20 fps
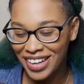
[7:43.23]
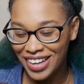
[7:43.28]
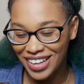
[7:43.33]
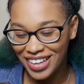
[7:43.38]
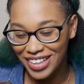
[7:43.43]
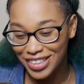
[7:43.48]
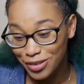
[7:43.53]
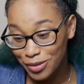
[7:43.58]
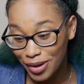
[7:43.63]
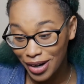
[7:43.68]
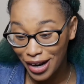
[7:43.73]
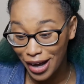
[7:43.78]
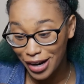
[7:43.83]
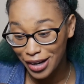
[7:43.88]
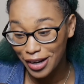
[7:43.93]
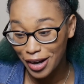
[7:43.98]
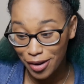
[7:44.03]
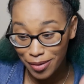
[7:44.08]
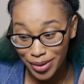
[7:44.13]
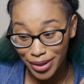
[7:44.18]
That's what a lot of
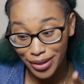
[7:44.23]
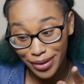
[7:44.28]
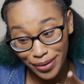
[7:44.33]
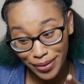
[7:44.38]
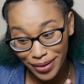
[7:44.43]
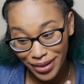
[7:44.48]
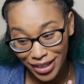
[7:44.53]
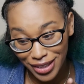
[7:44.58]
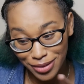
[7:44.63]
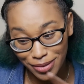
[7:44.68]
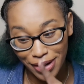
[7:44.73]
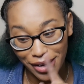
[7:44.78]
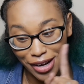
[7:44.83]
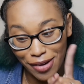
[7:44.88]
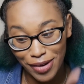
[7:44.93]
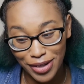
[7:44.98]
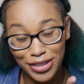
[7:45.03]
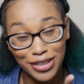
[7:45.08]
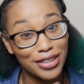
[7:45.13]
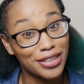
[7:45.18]
y'all been doing. That's why y'all
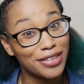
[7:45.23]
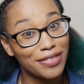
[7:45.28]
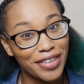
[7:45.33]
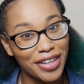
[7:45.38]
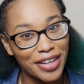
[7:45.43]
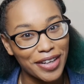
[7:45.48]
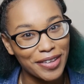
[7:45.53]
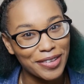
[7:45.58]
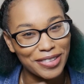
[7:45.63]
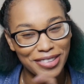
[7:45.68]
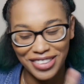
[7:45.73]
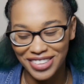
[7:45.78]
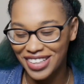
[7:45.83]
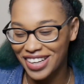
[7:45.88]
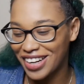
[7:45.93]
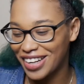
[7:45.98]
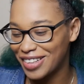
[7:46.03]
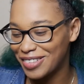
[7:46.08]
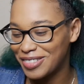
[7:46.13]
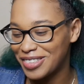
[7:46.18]
watching this video. Just
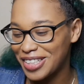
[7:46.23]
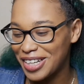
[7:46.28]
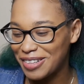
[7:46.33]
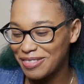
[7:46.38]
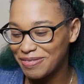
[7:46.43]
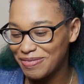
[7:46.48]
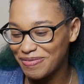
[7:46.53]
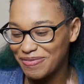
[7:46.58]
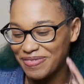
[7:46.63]
kidding. Let me stop.